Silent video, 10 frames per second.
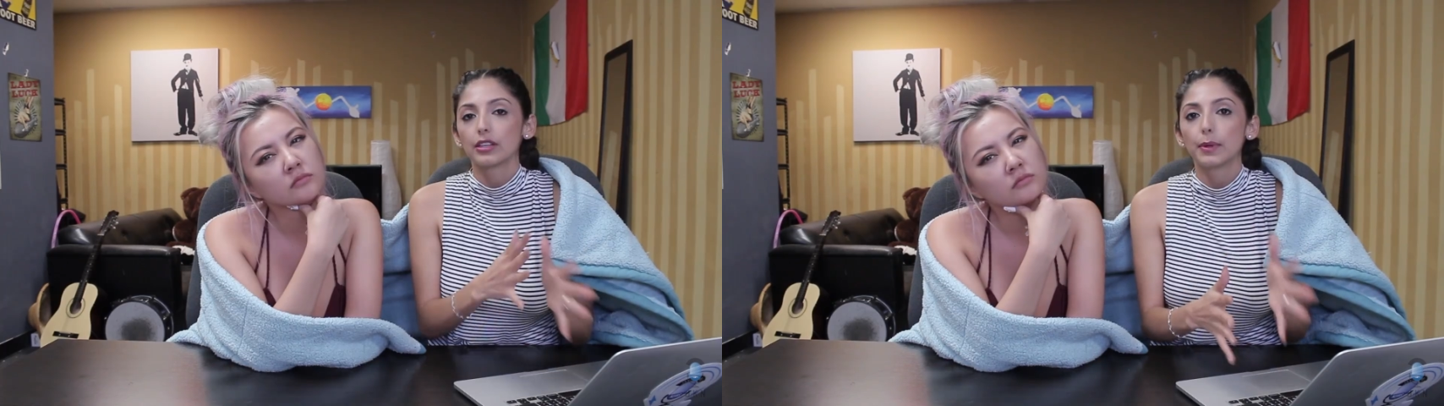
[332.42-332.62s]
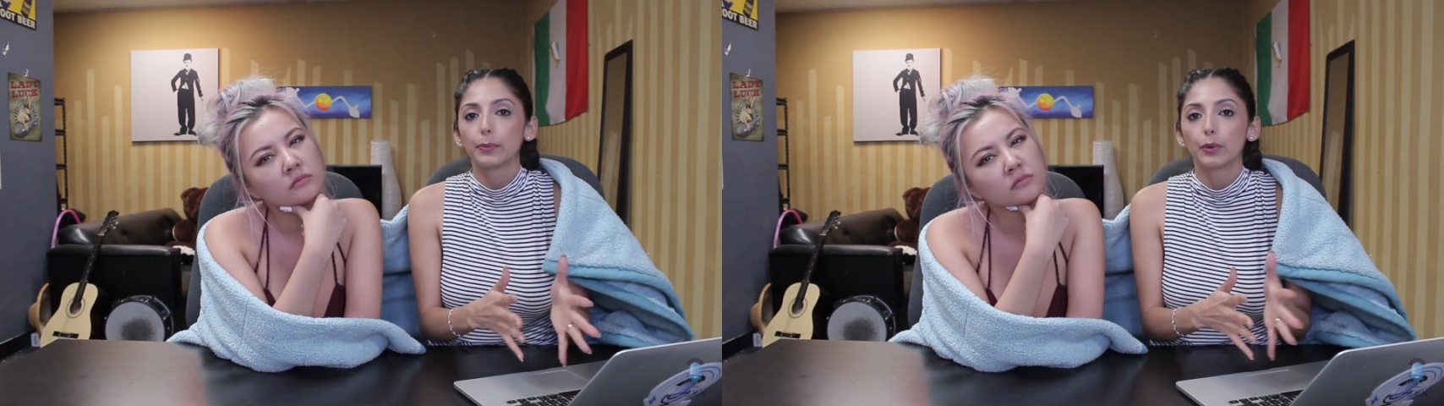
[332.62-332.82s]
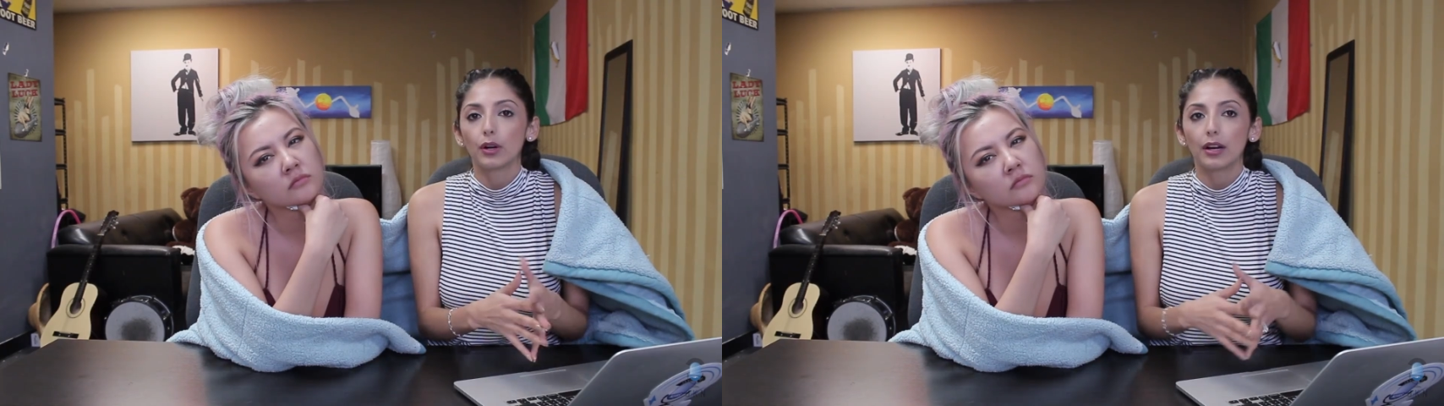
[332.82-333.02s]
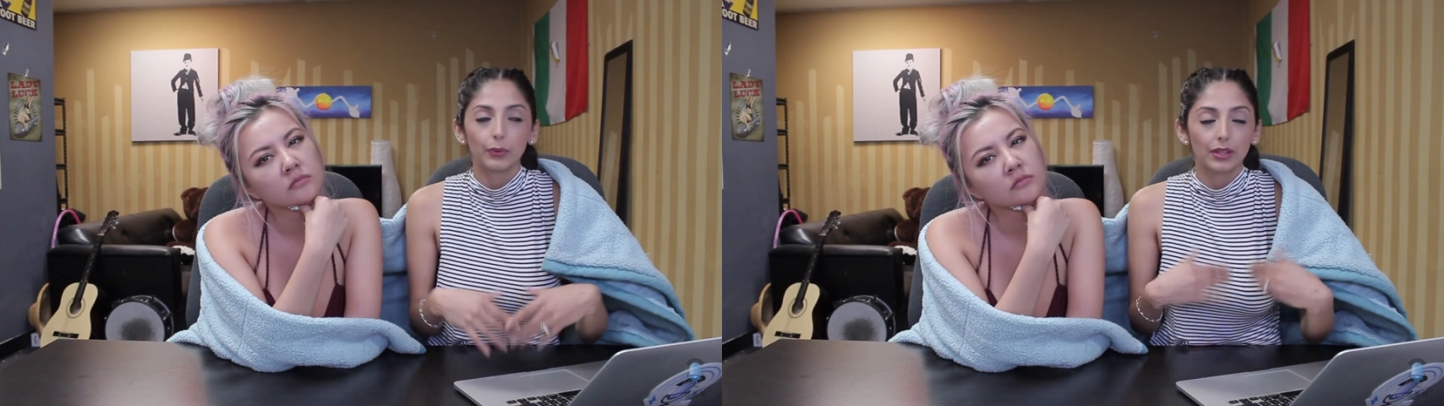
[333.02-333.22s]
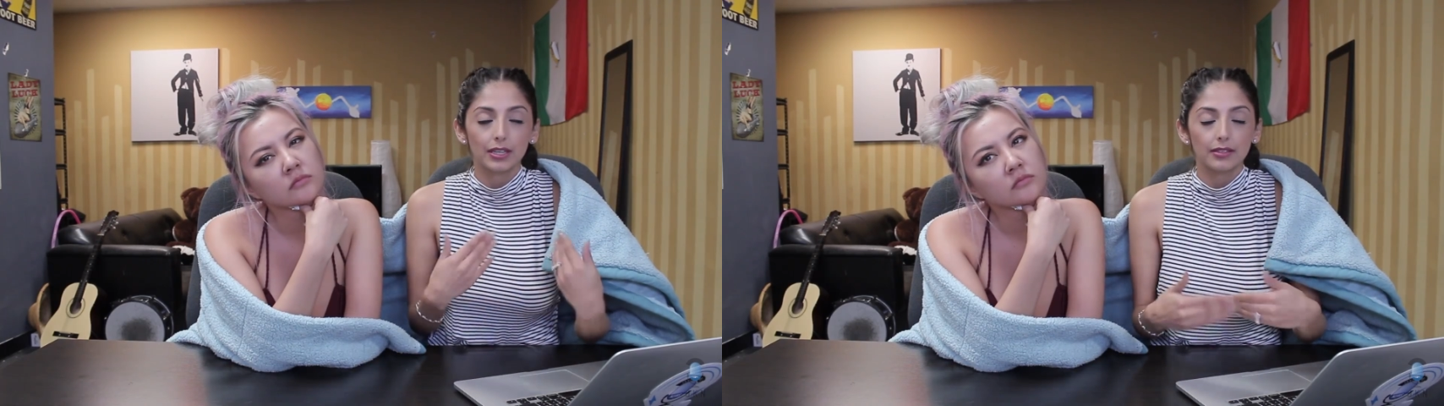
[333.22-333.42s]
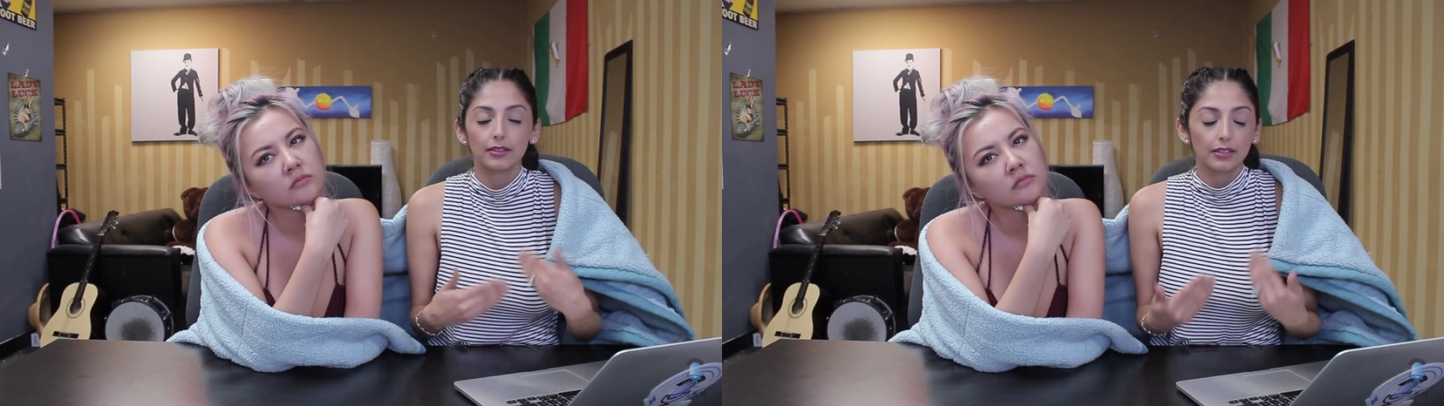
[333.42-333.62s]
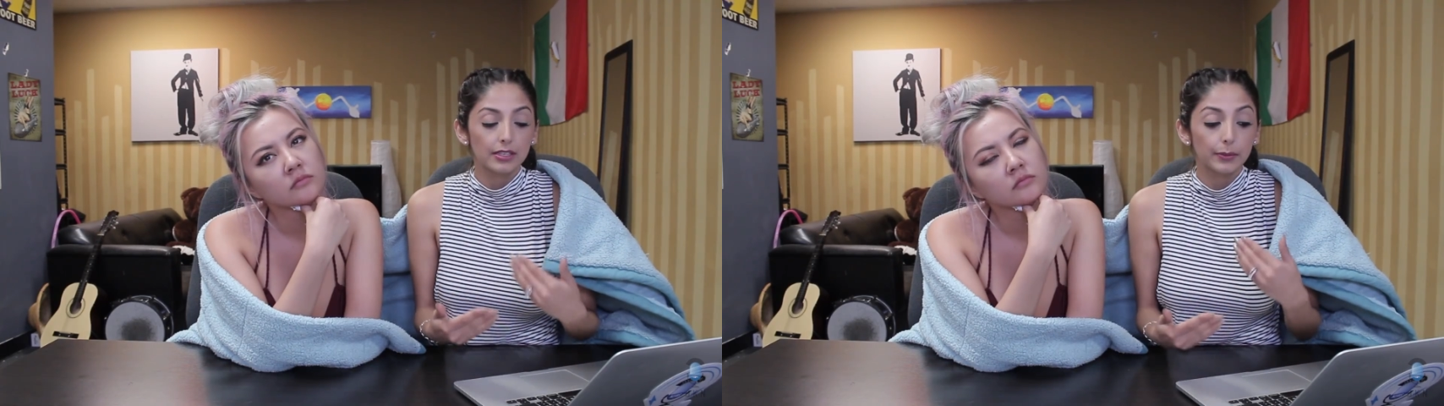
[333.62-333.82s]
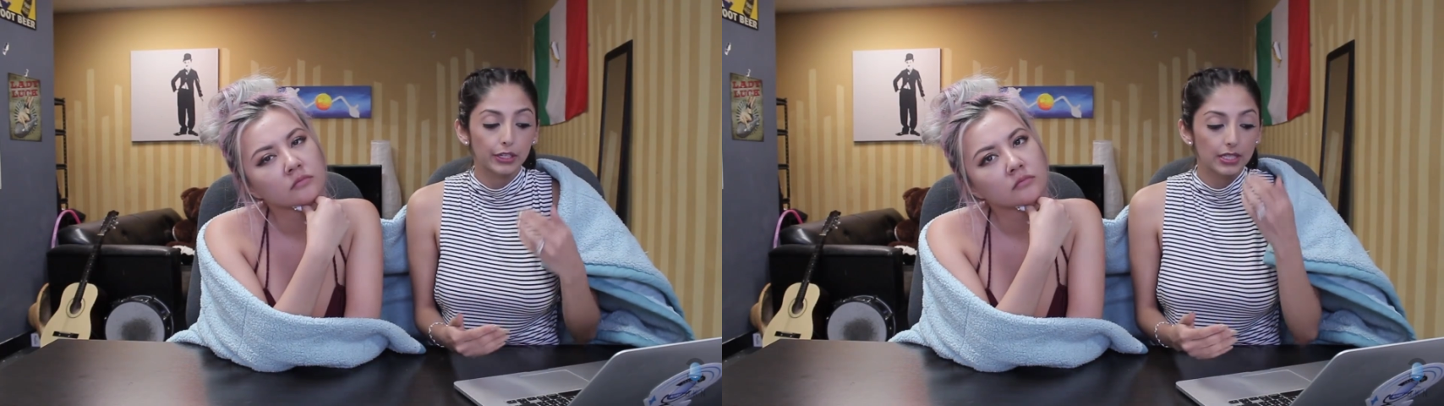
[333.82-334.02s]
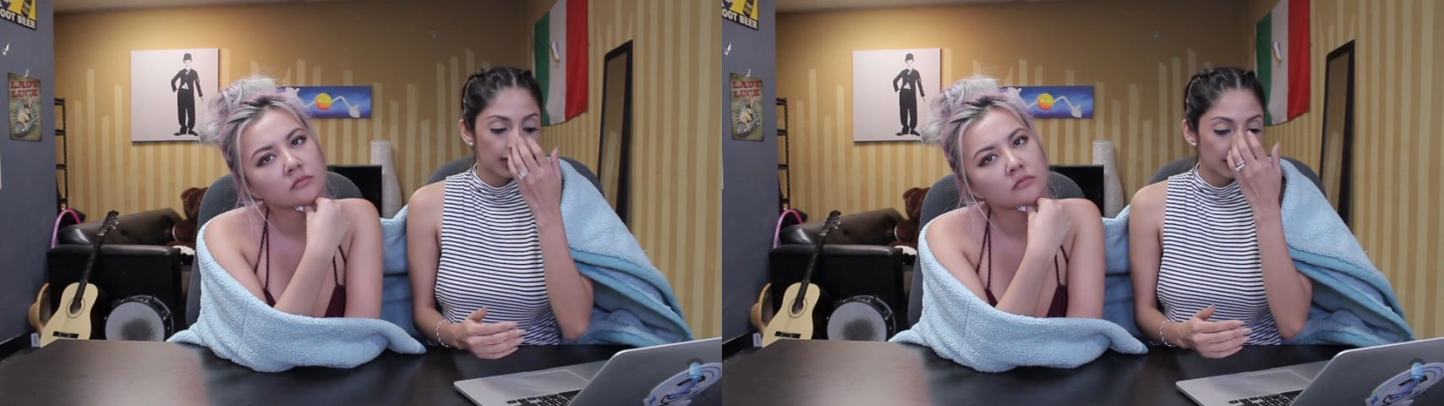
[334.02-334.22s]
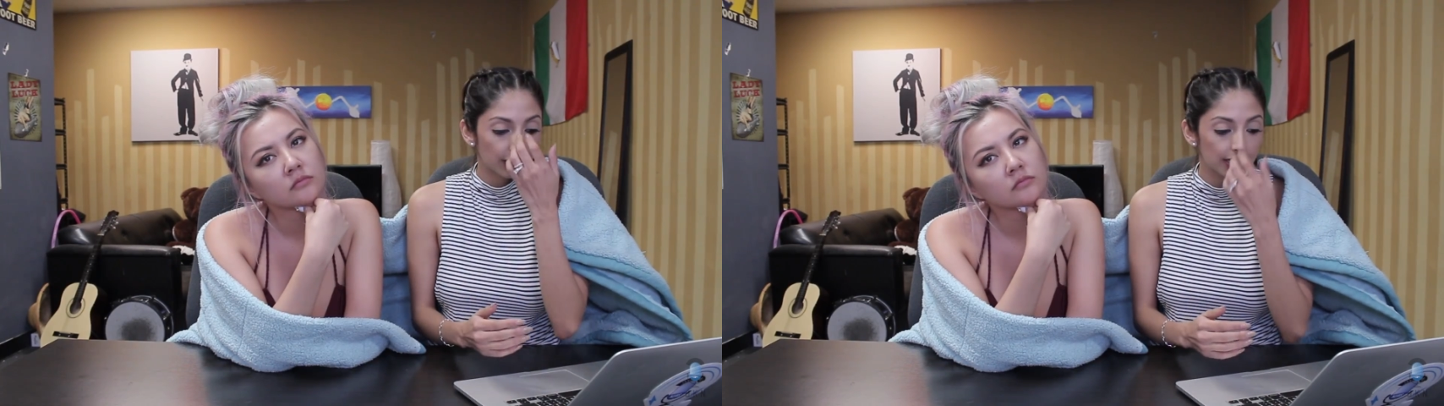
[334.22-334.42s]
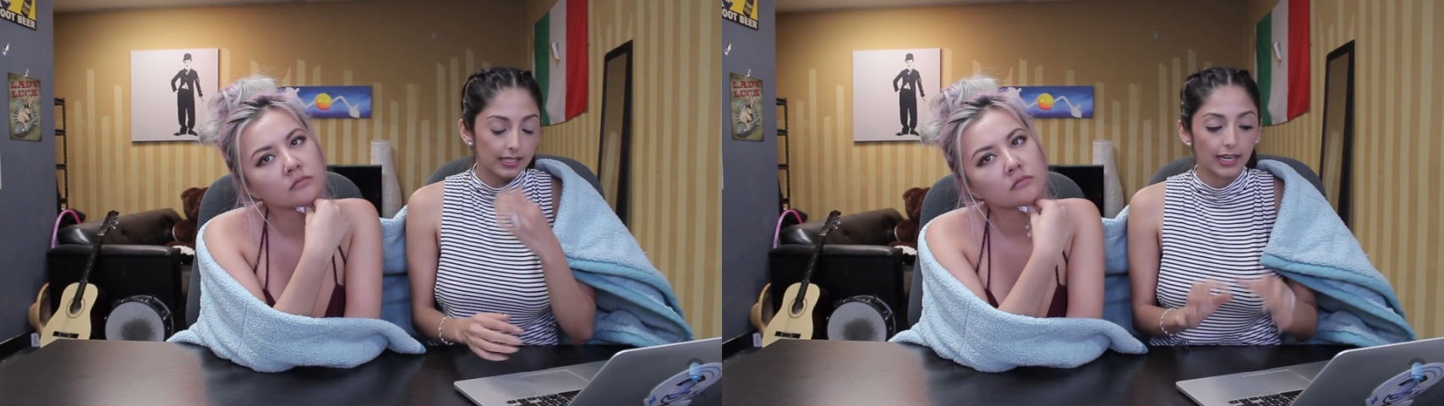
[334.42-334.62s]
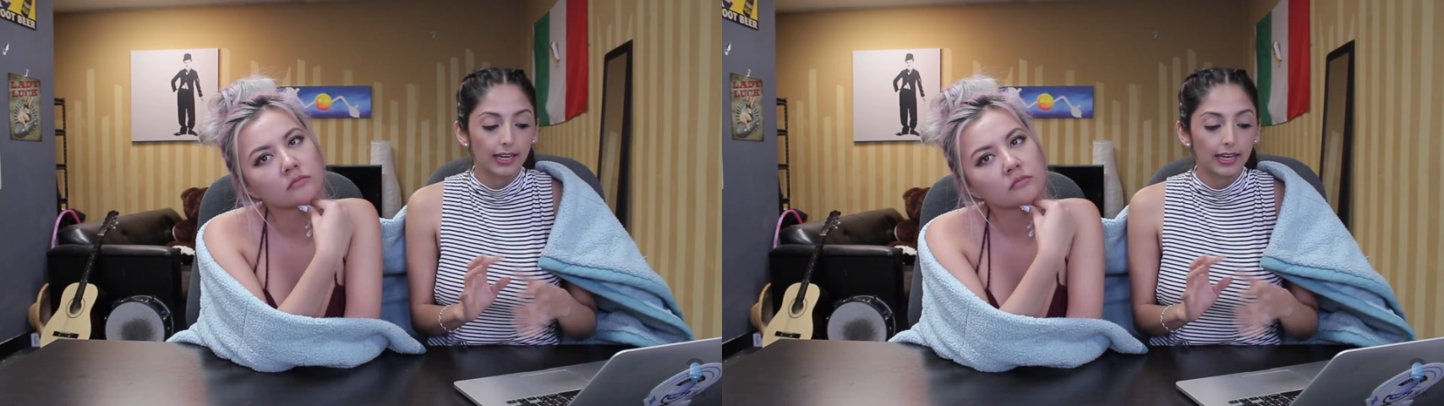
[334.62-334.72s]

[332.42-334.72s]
Speaker 1: these people with these conspiracy theories, they